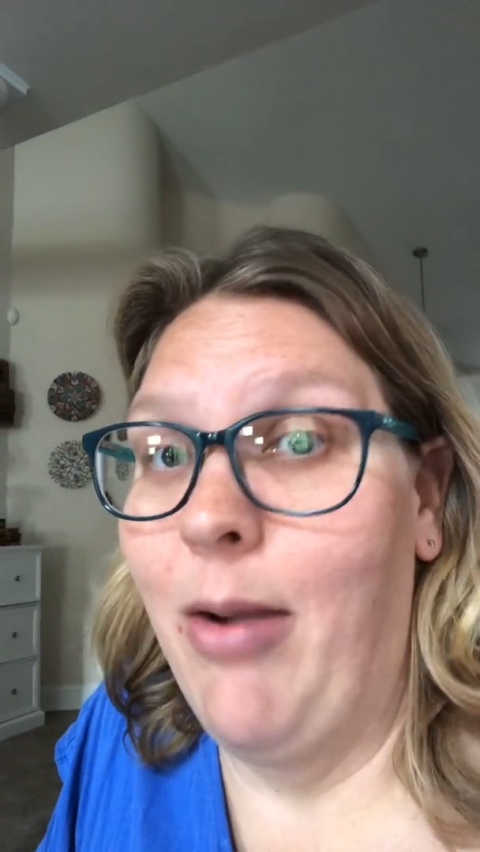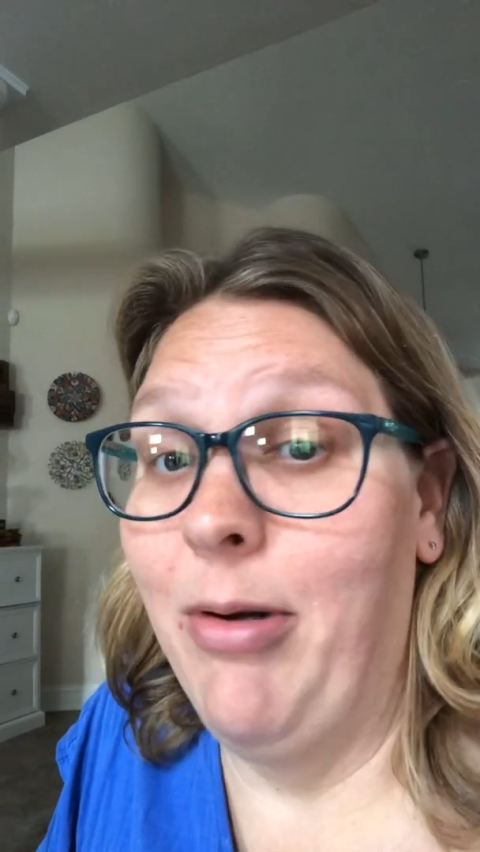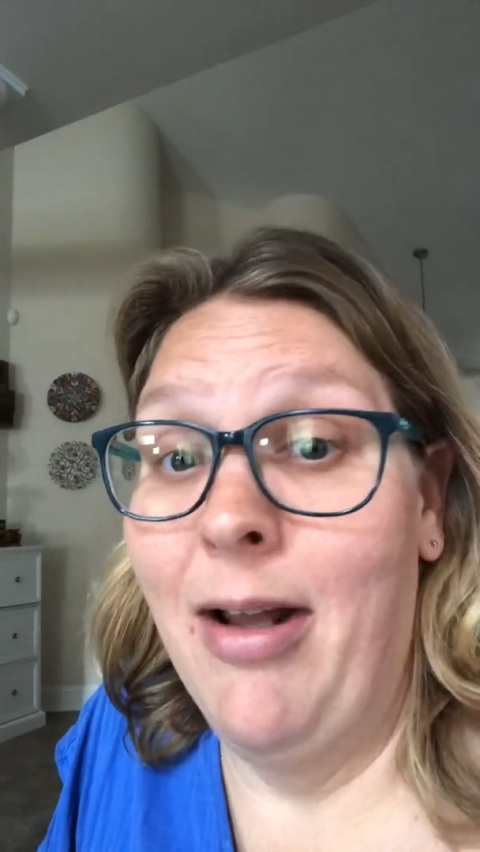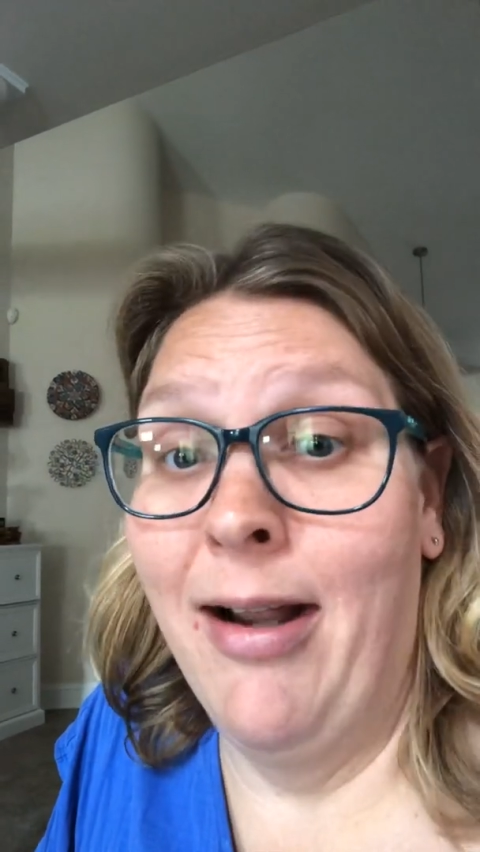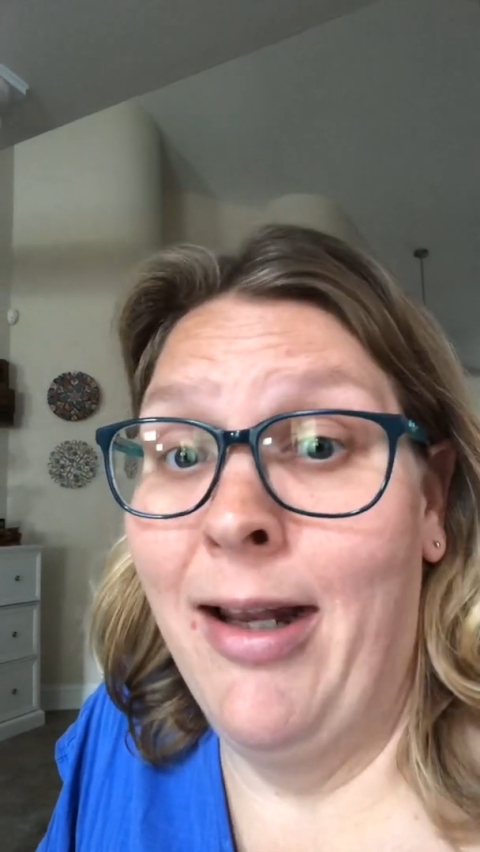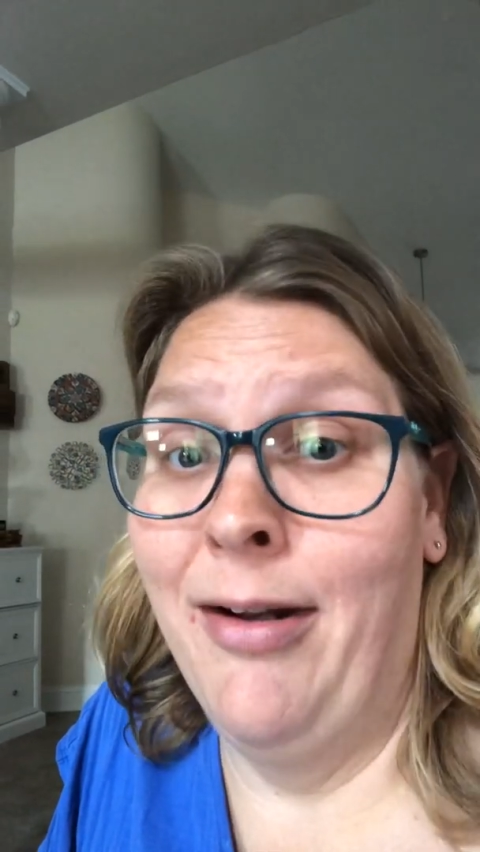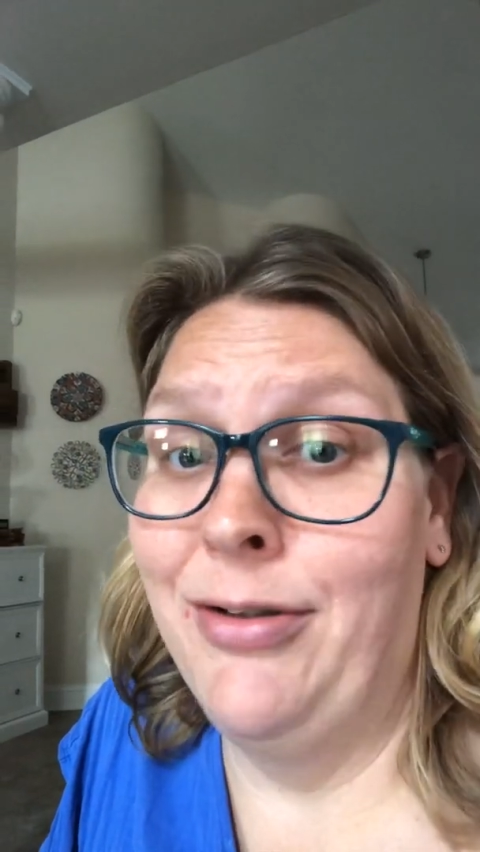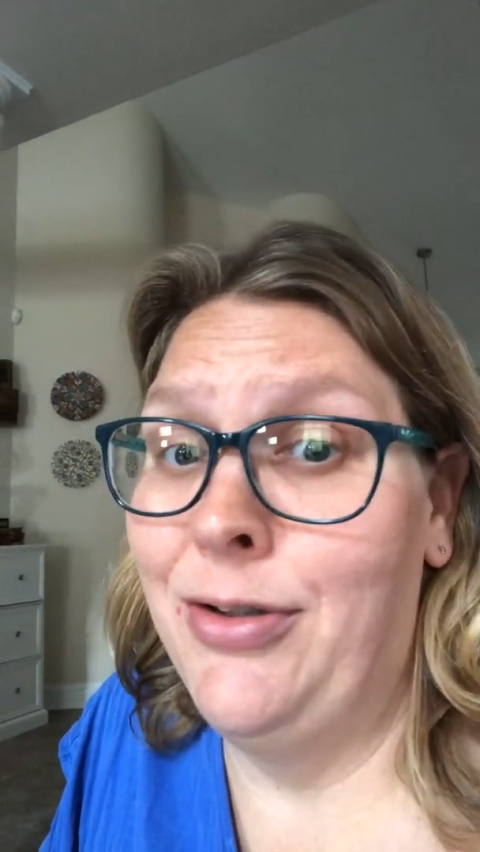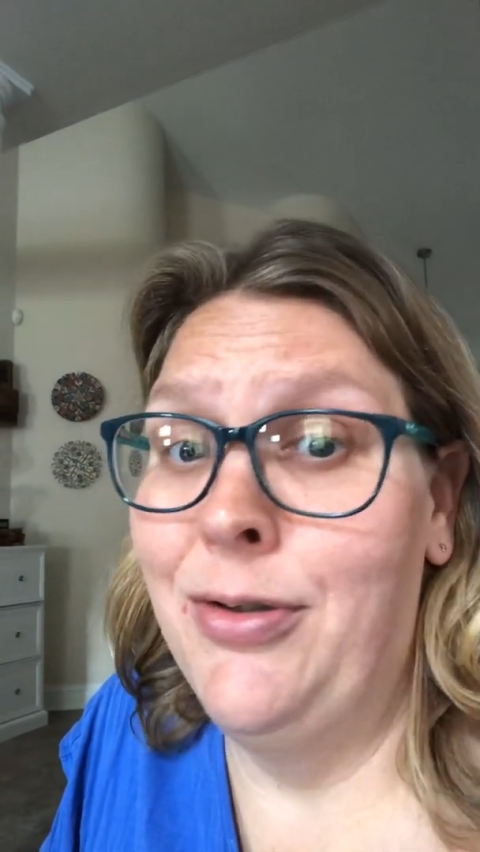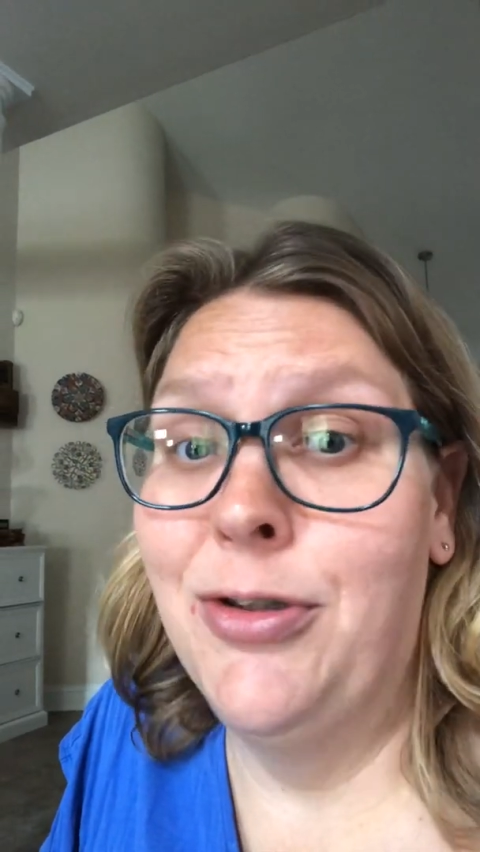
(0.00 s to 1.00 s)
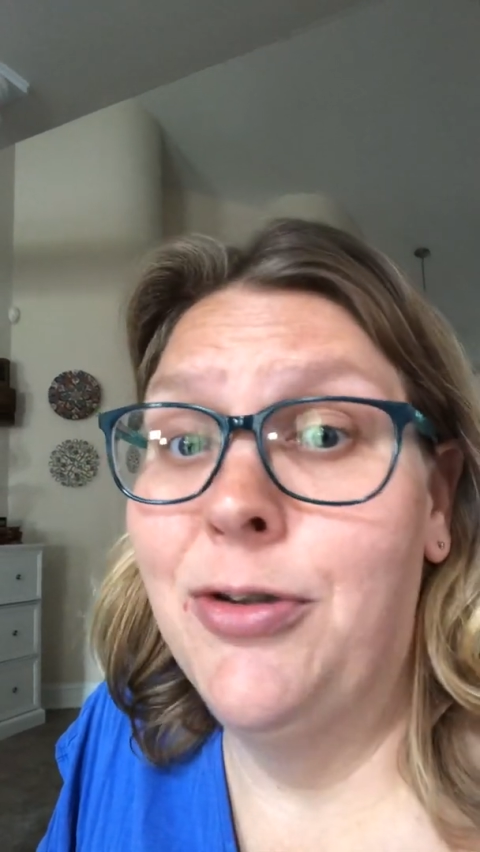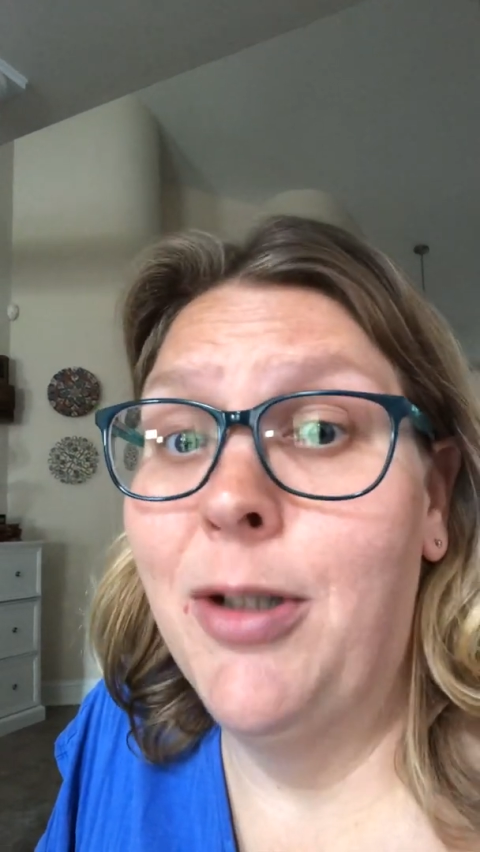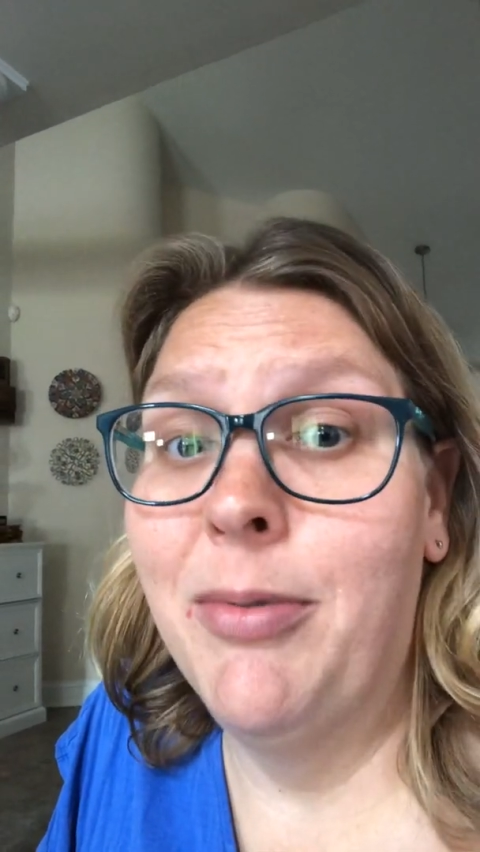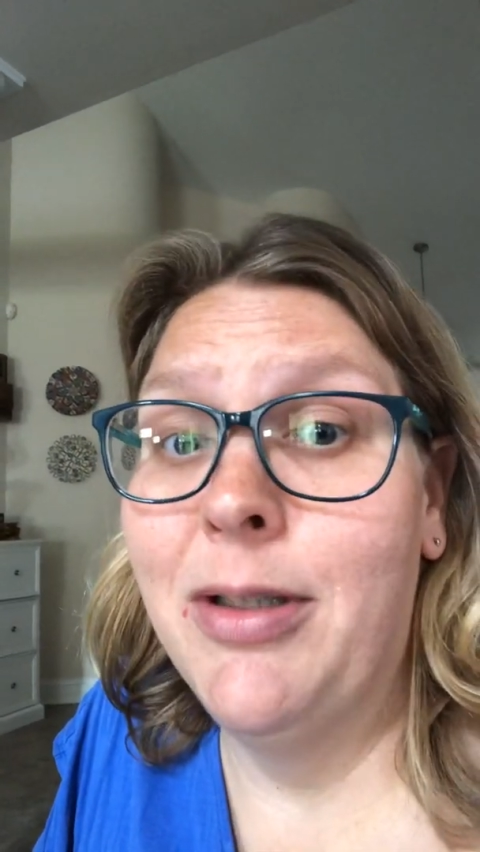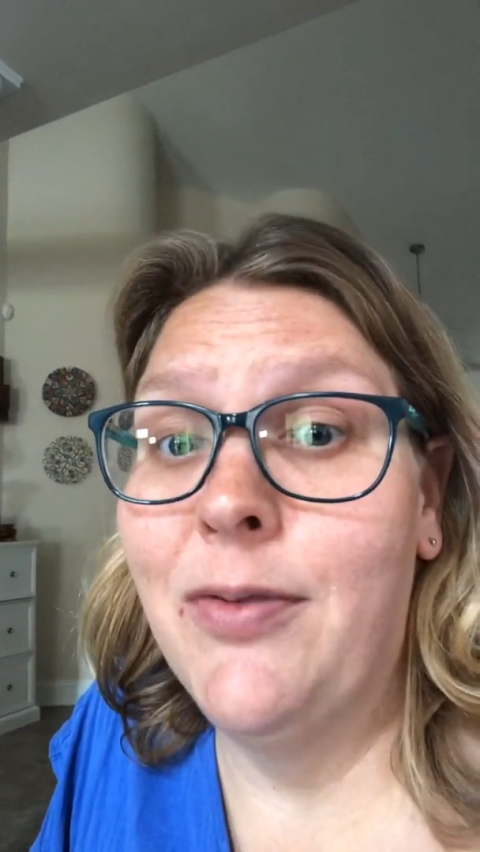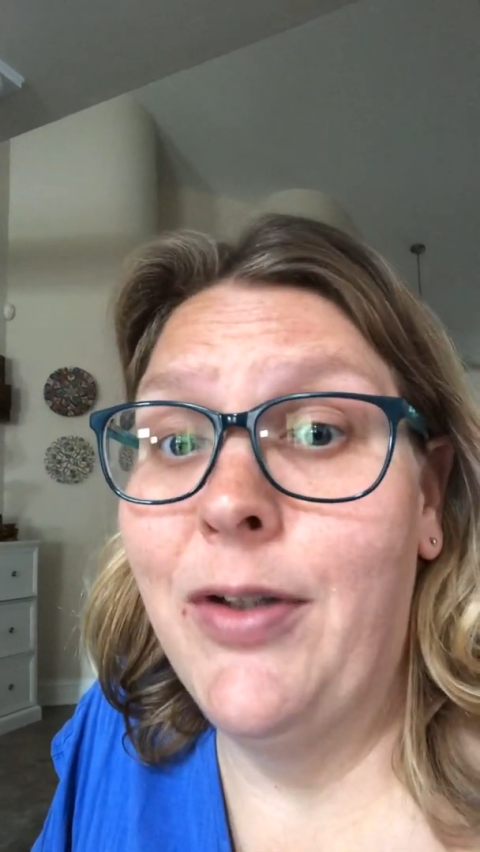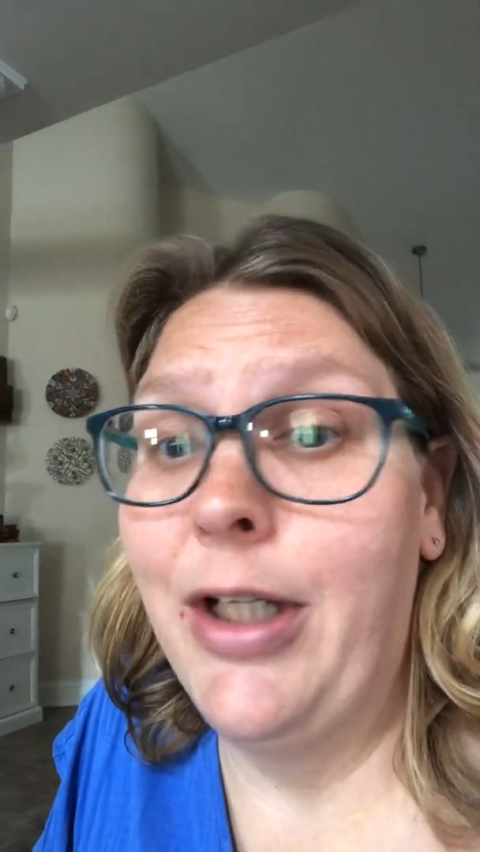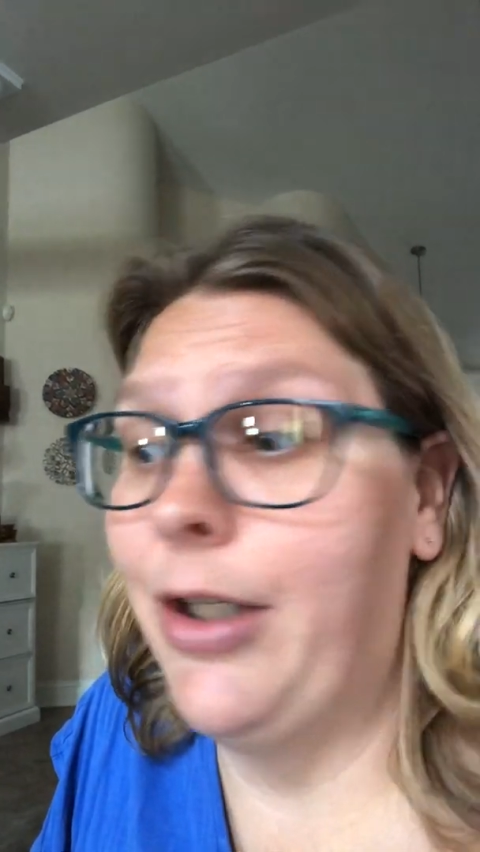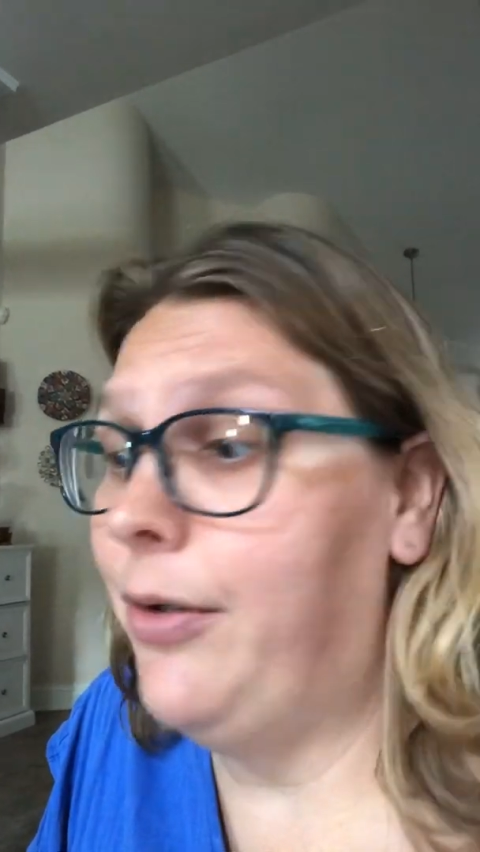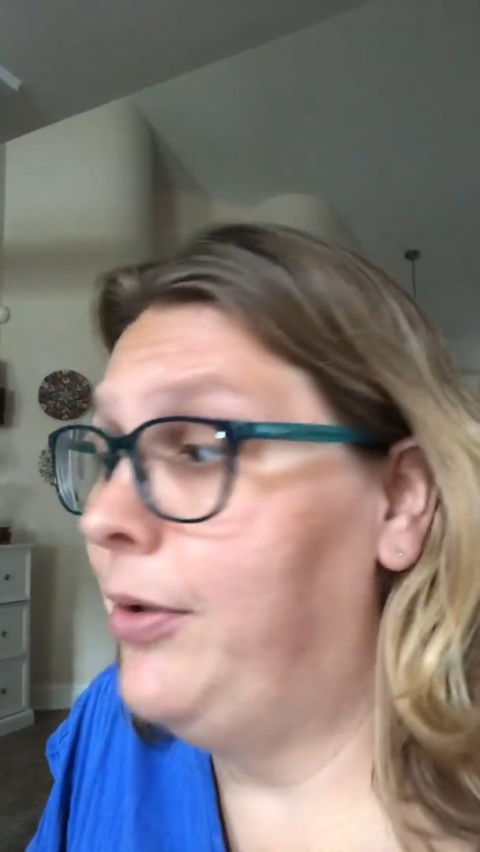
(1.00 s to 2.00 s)
I would knock it out as soon as you're done with this
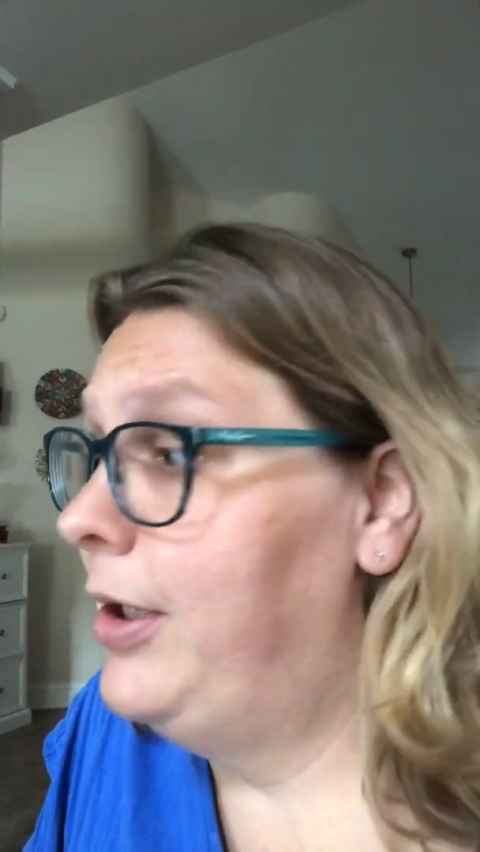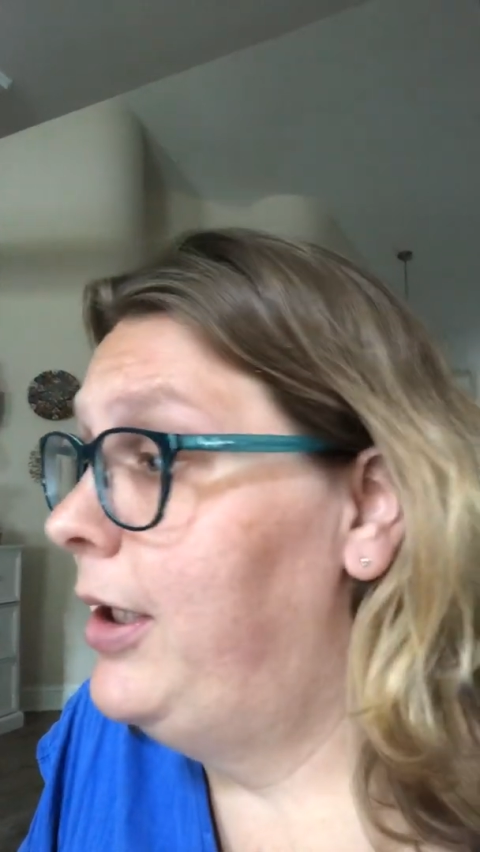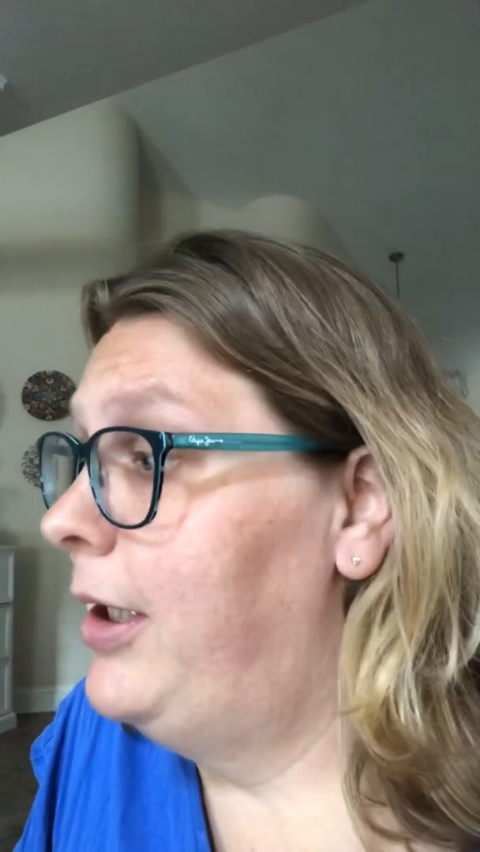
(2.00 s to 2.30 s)
video.